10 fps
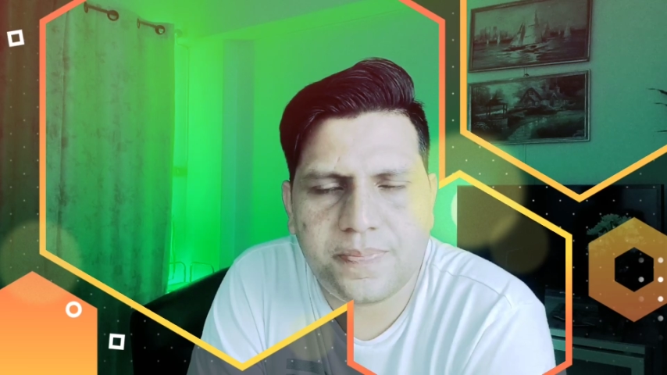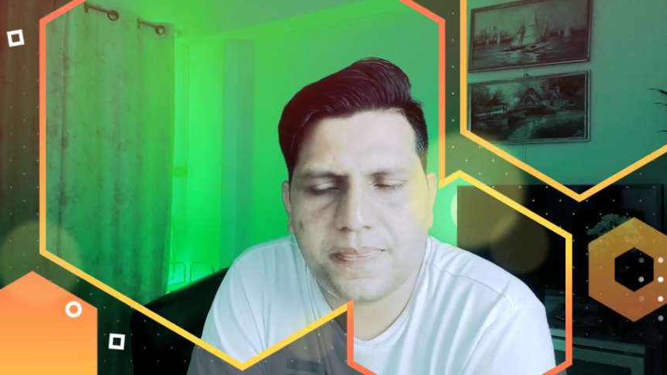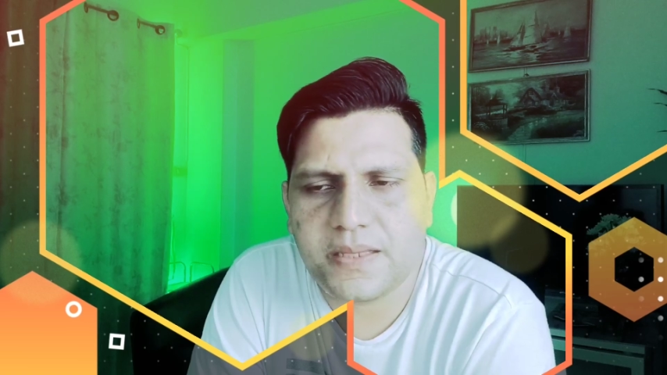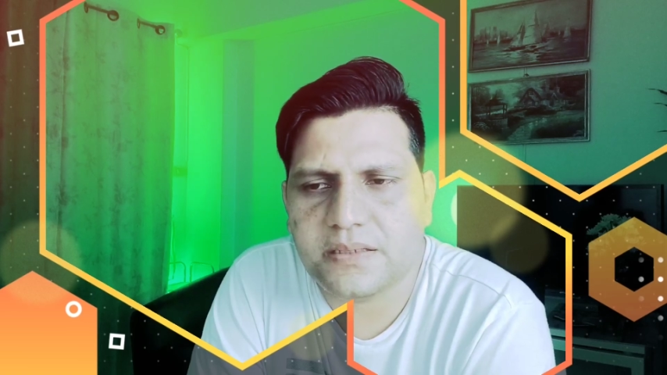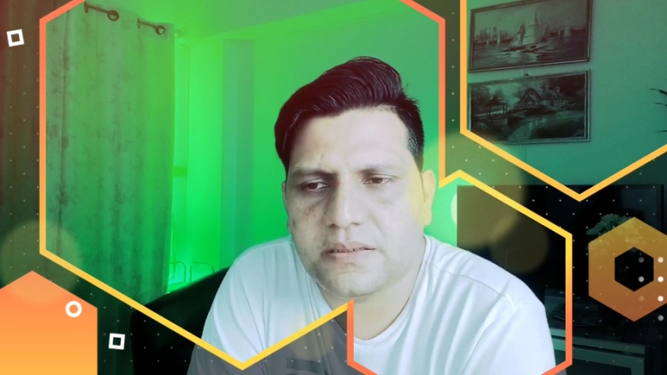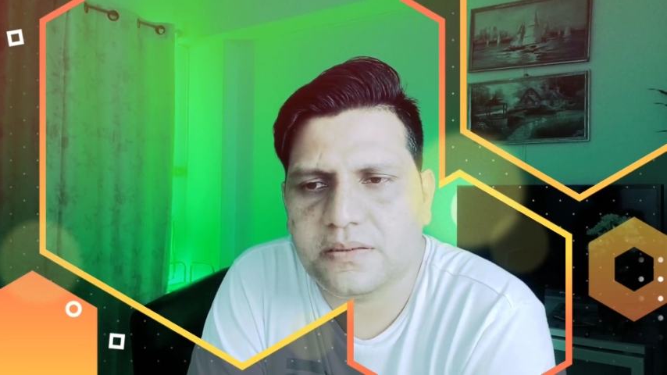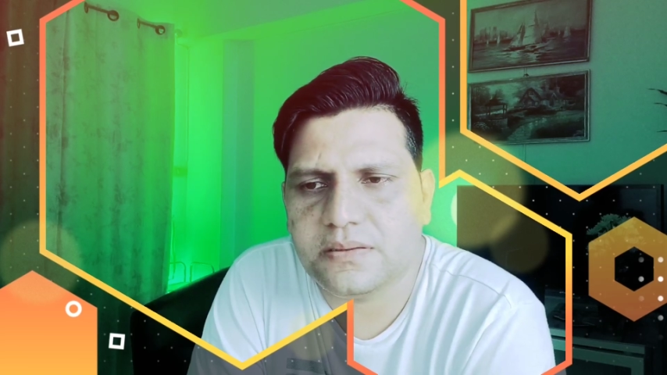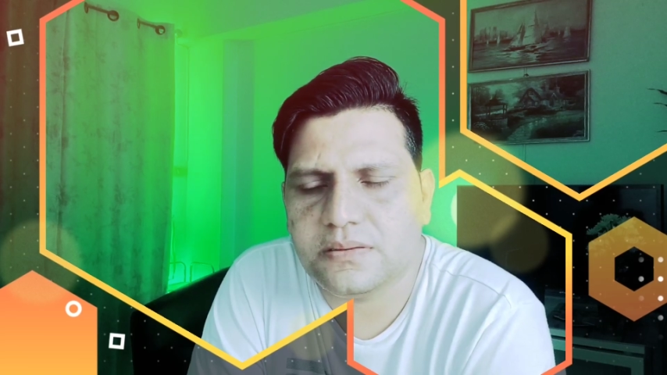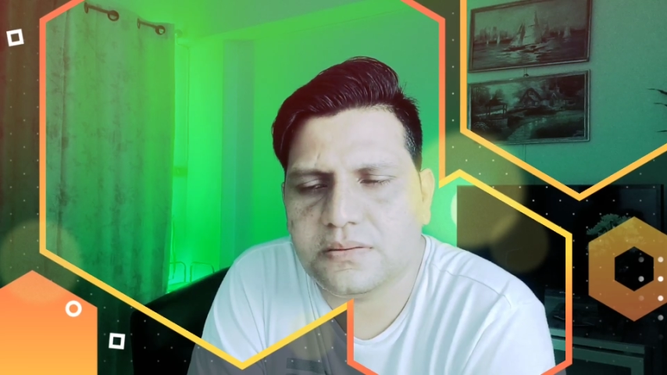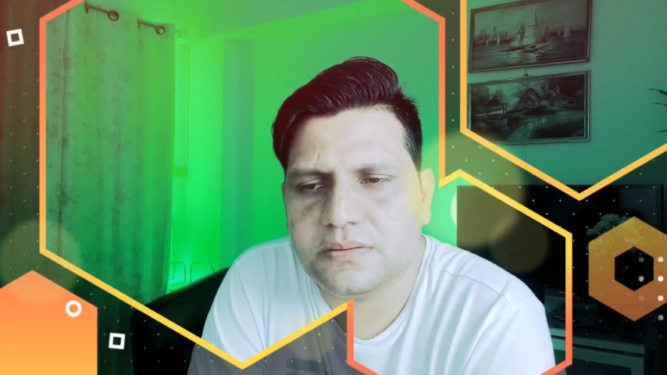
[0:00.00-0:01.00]
at
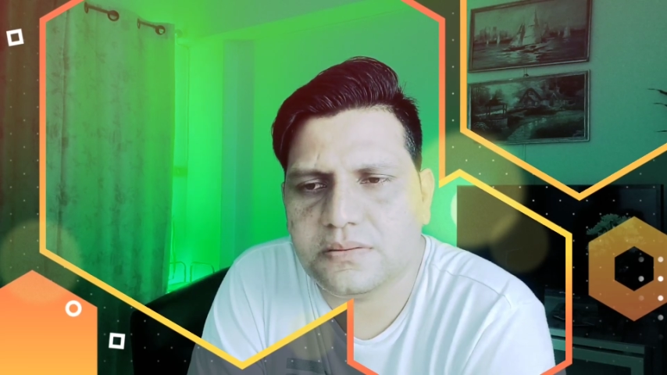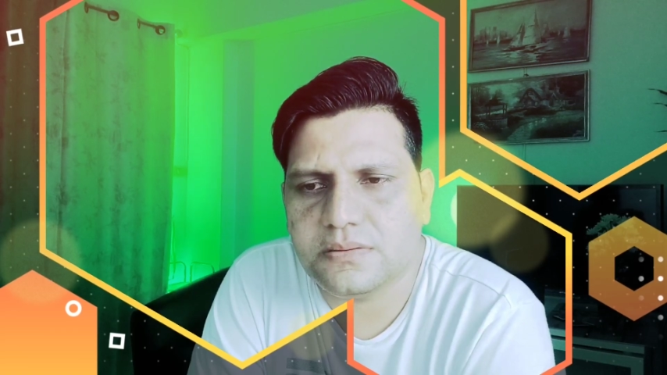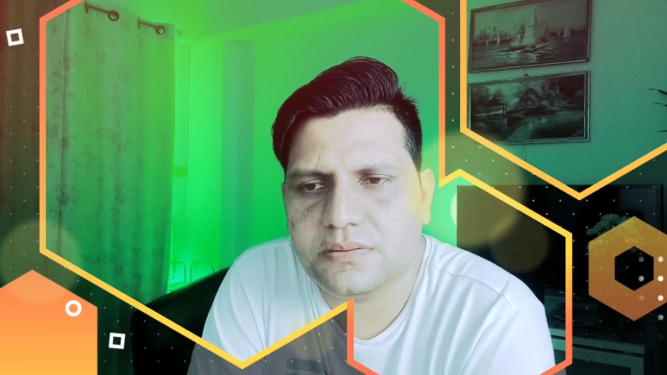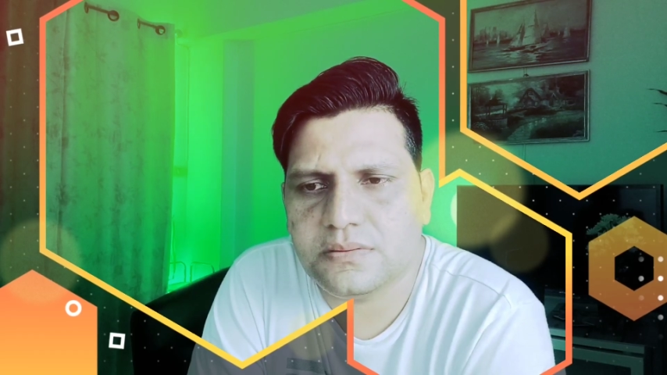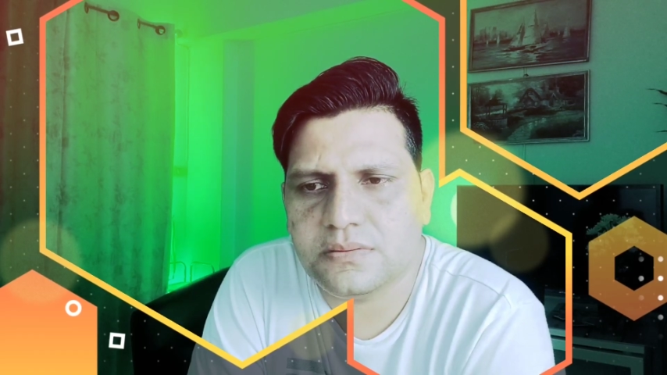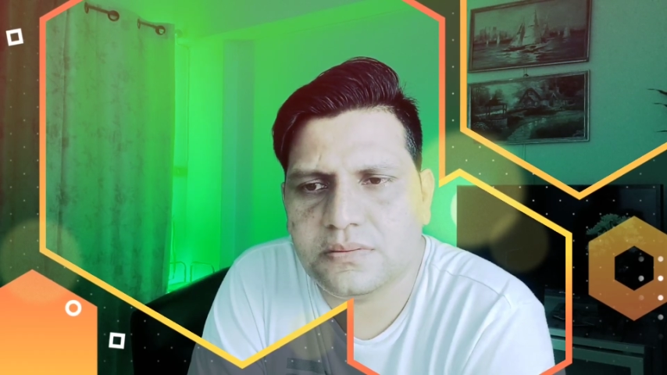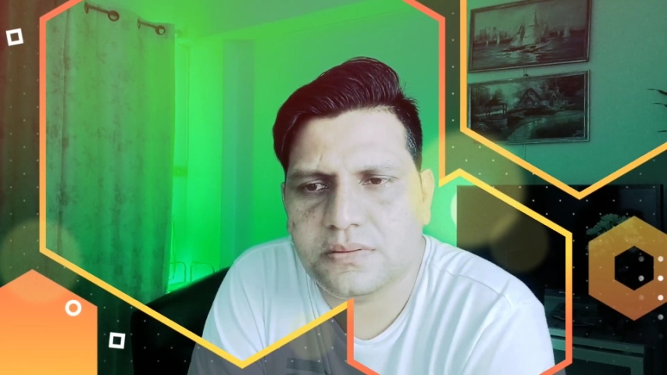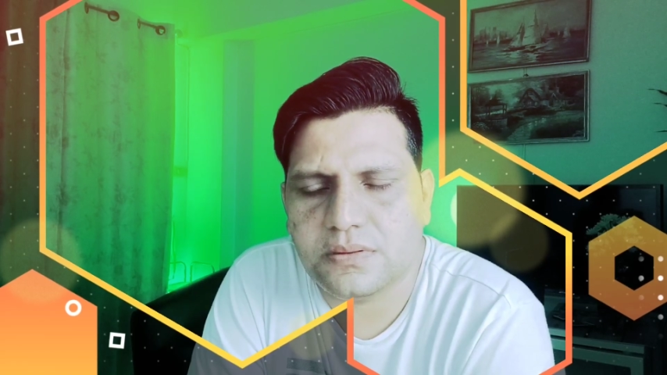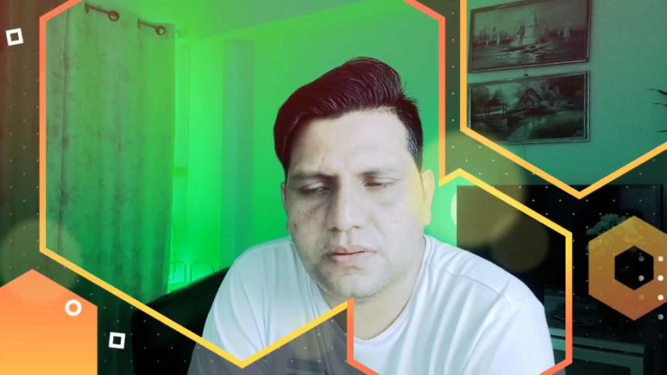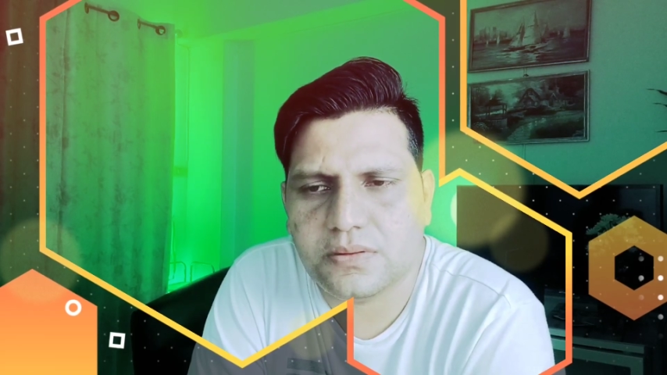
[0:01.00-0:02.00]
her
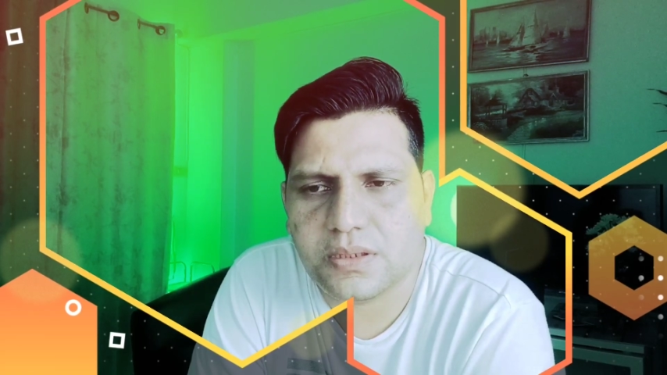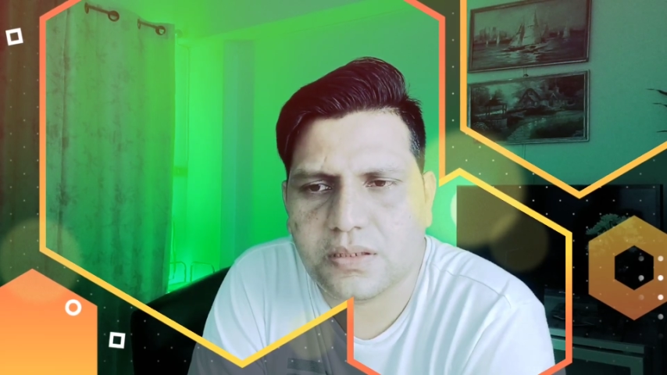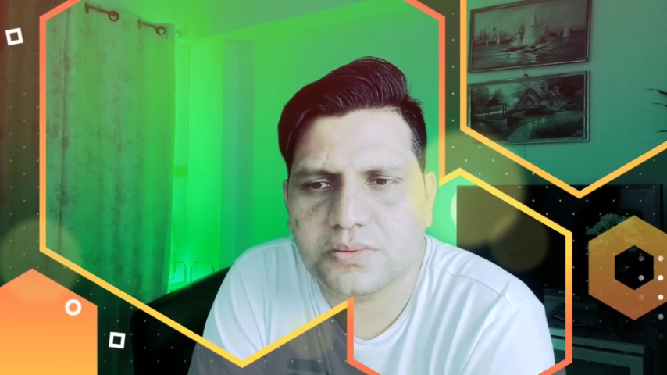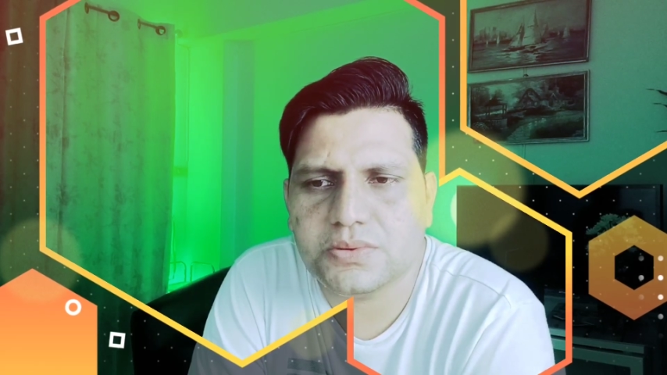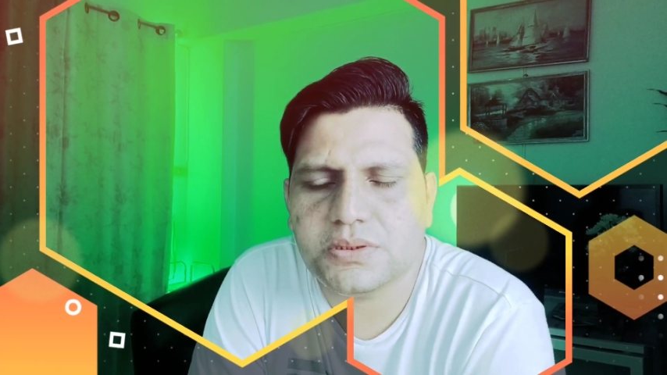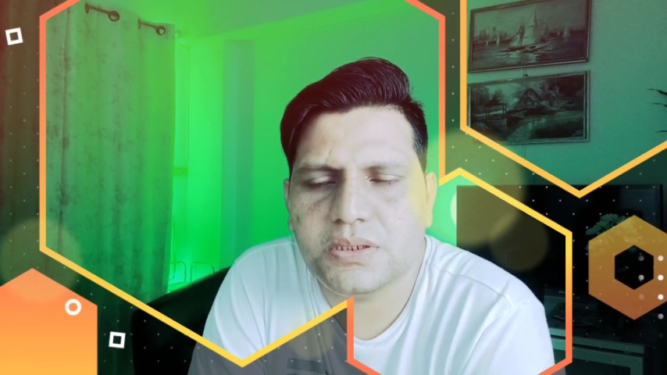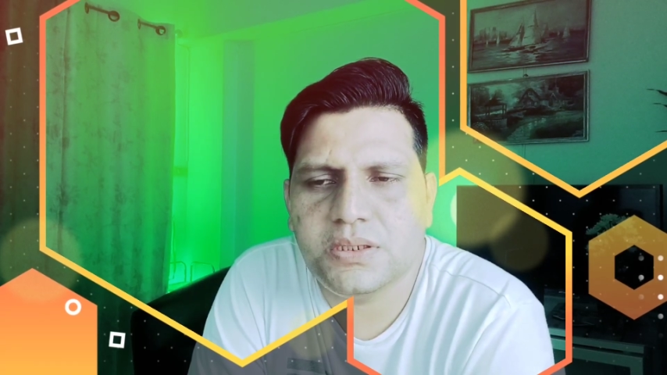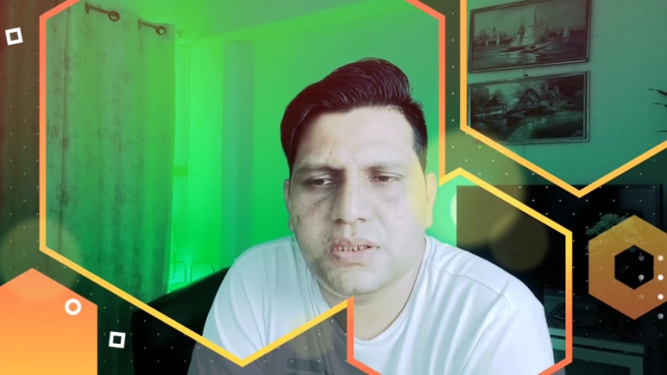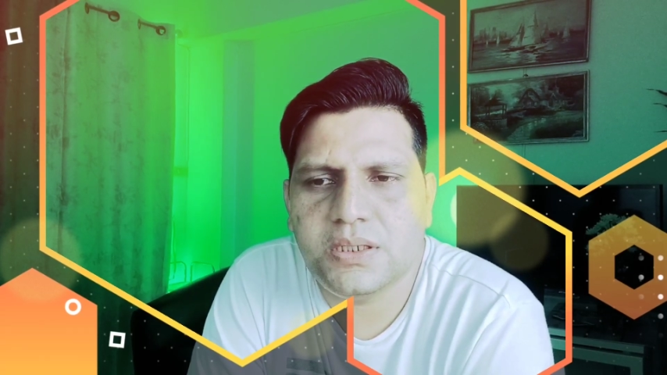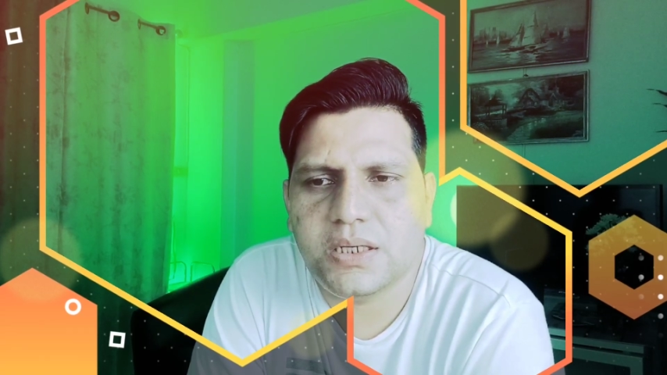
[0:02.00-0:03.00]
house
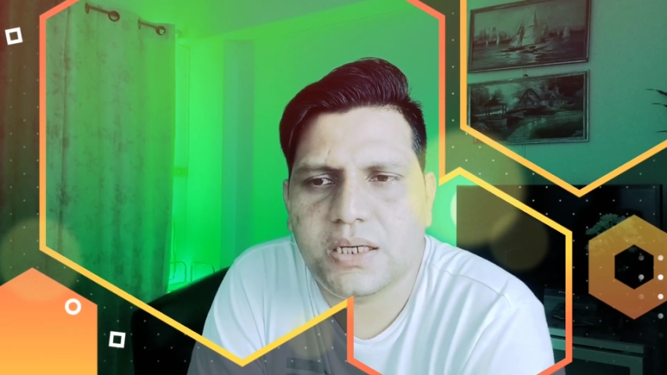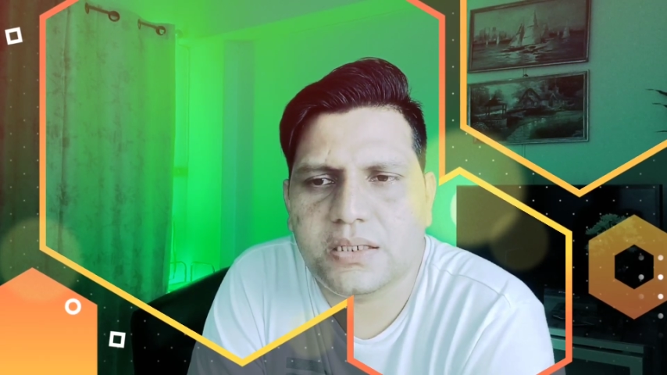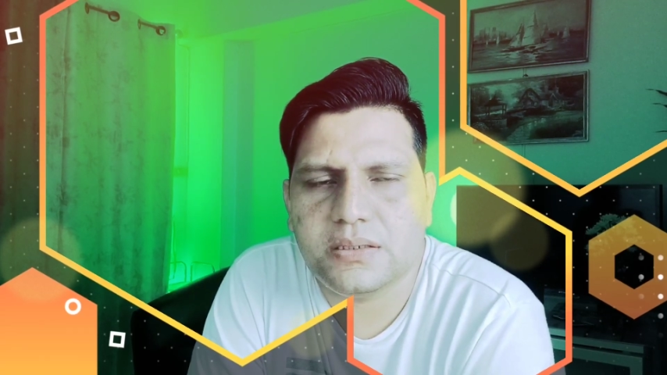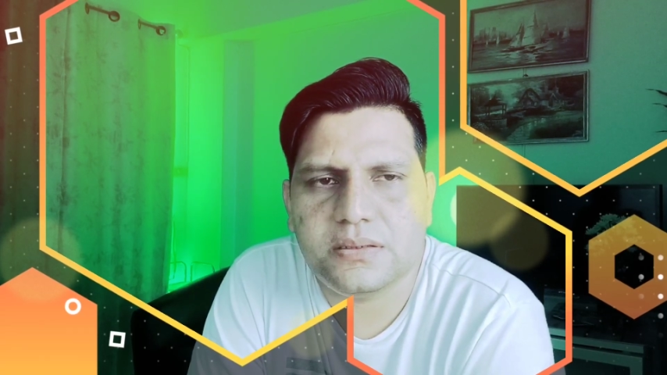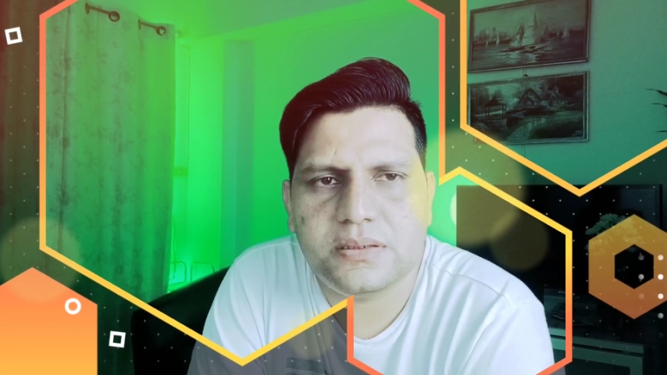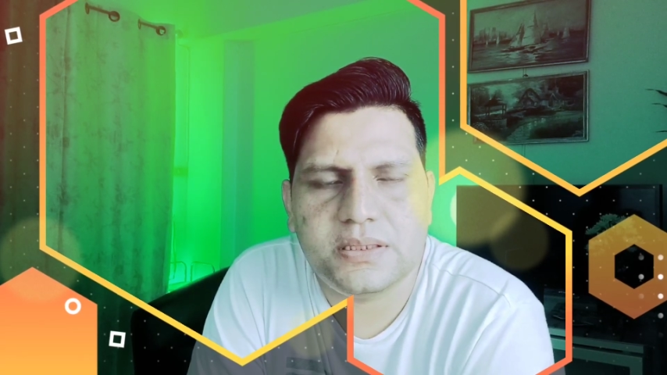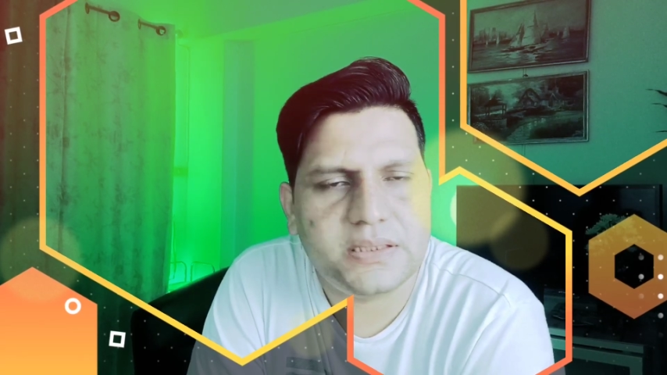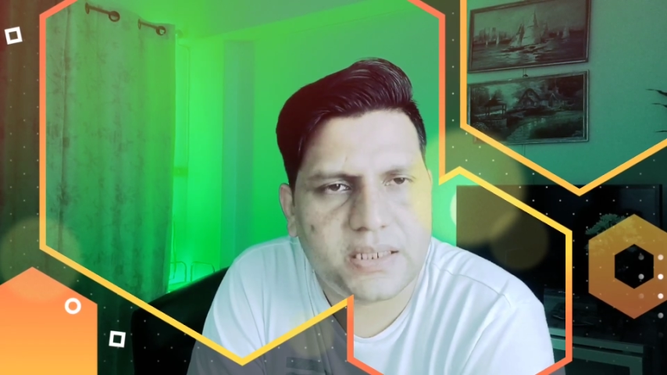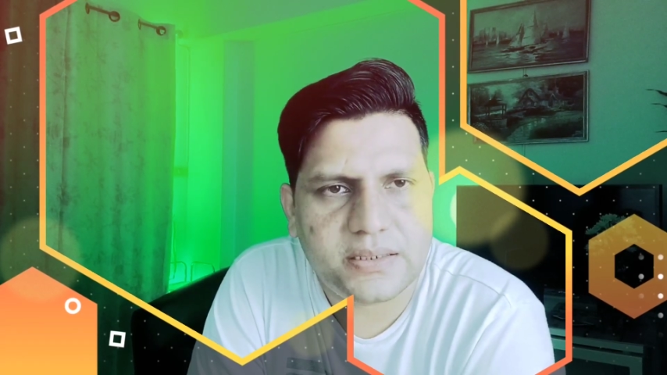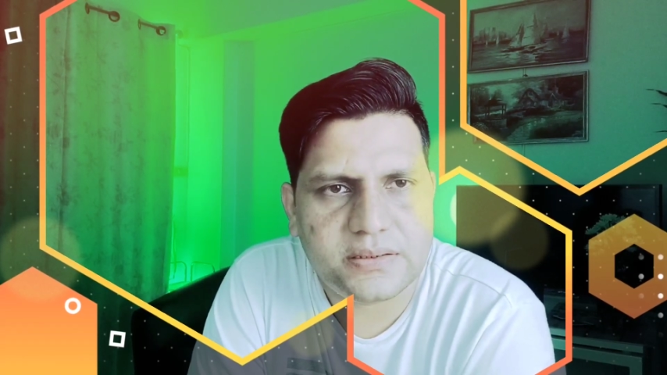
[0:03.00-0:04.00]
and he
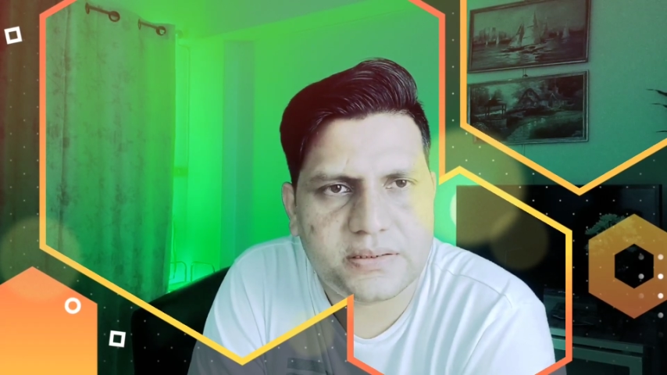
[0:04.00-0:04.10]
died